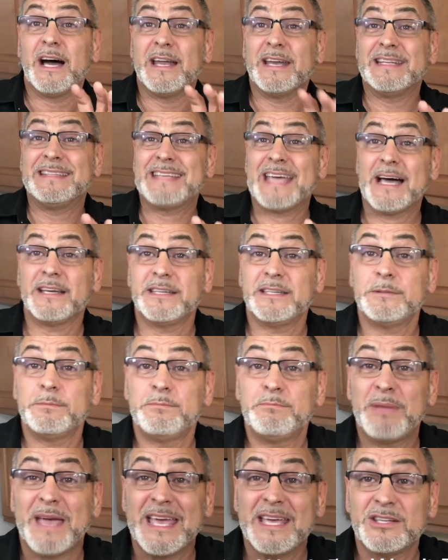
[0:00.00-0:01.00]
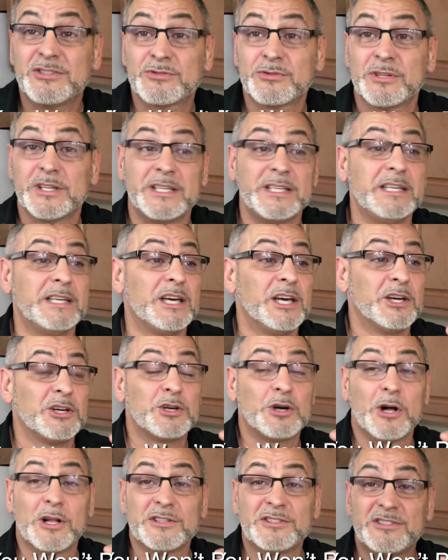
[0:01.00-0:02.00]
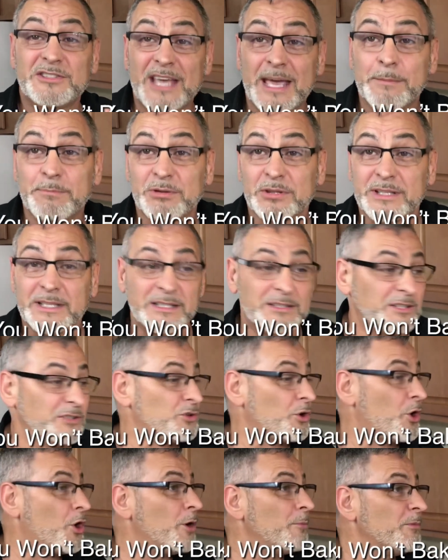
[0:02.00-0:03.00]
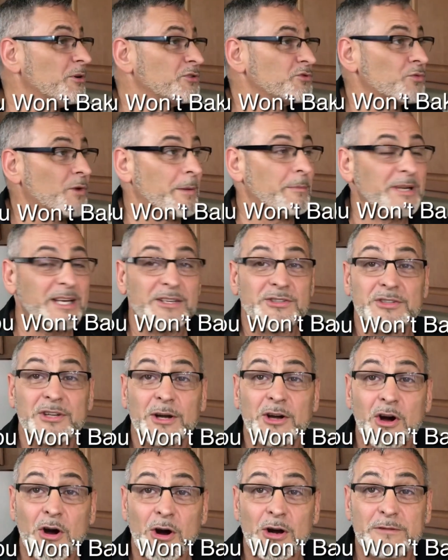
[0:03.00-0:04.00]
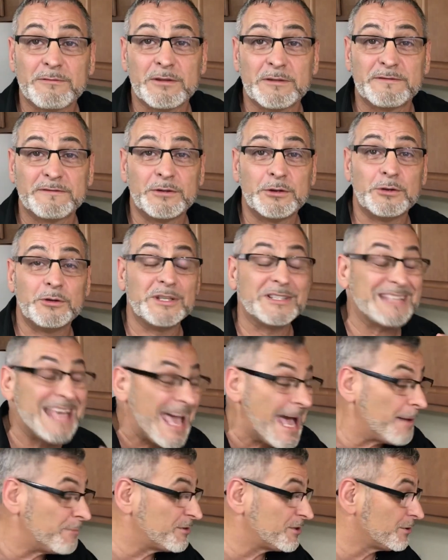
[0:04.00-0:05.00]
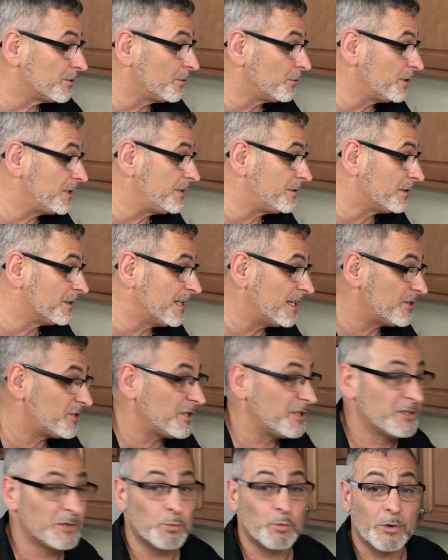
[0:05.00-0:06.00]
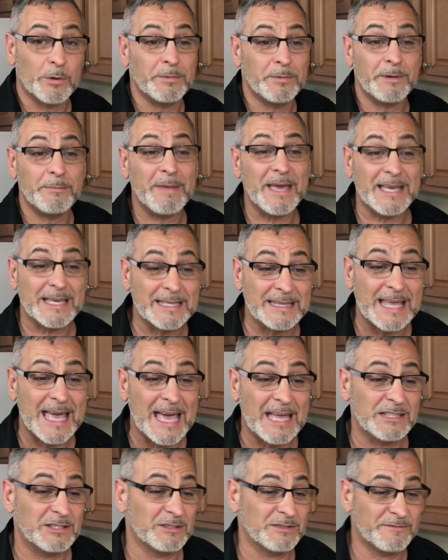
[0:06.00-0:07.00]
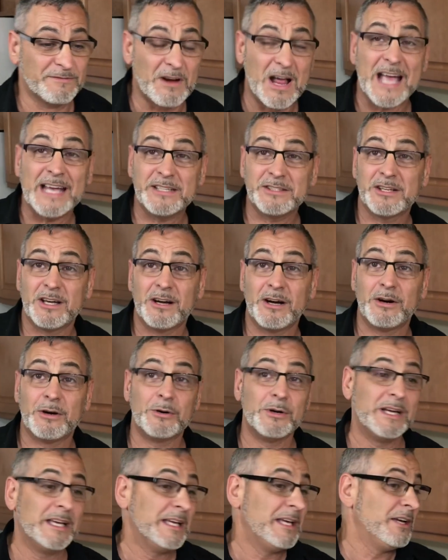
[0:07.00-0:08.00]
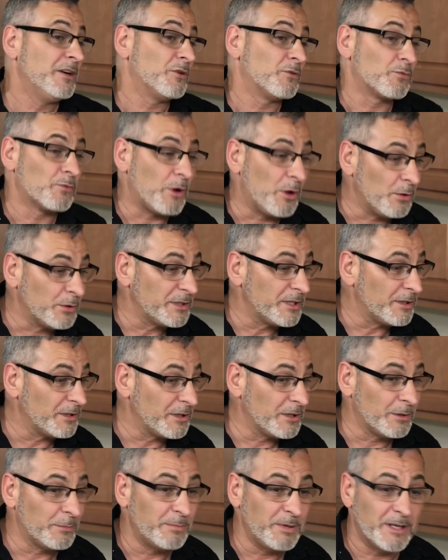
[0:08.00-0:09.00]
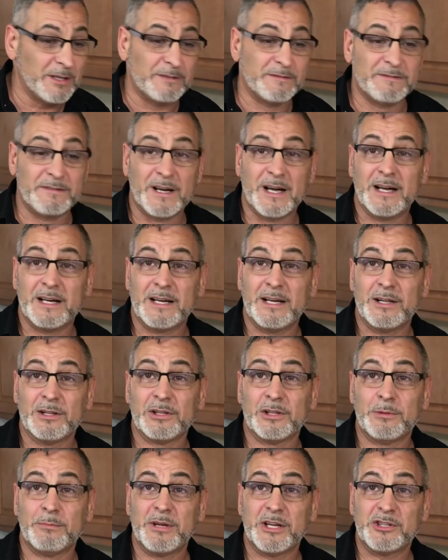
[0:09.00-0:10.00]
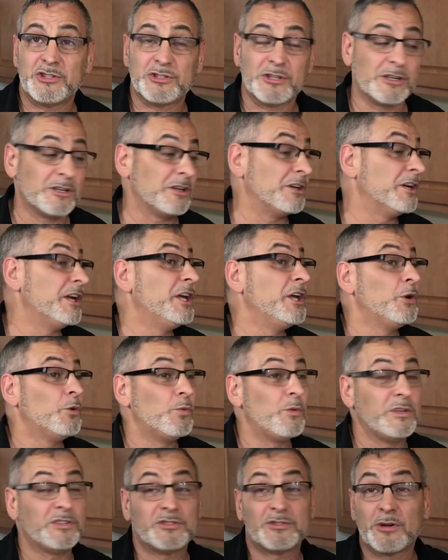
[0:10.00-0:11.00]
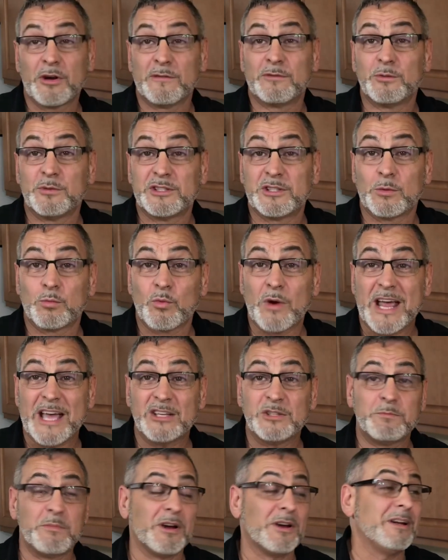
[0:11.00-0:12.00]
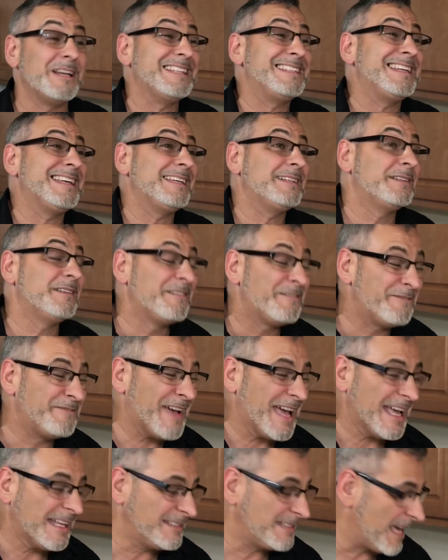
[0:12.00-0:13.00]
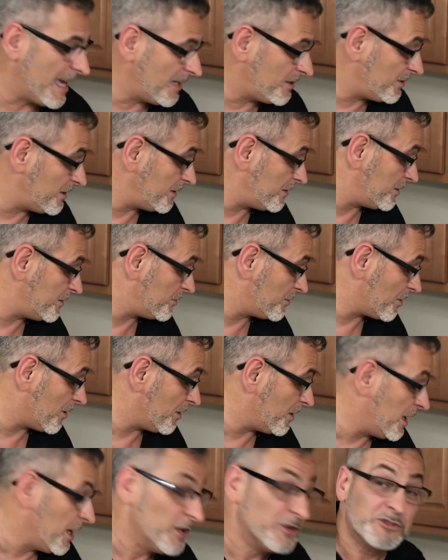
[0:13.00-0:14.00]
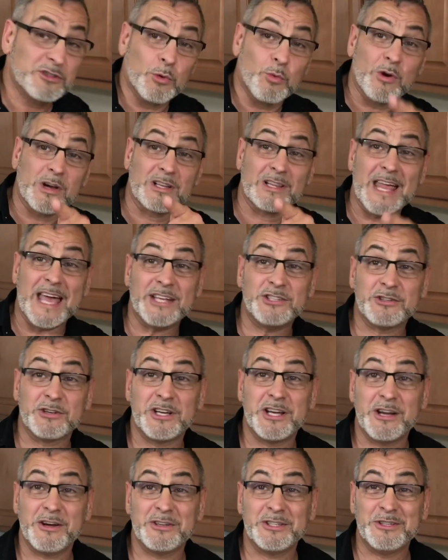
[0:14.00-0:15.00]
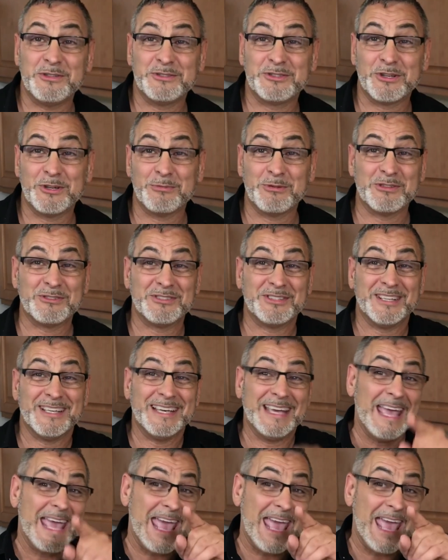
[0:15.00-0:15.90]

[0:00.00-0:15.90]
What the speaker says: an Italian pastry called zeppoles. It's almost reminiscent of carnival food. It's absolutely delicious, and we'll be making that. It's fried dough, rolled in a little bit of sugar, which served with some raspberries. Fantastic dessert. So we're glad you're here, YouTubers,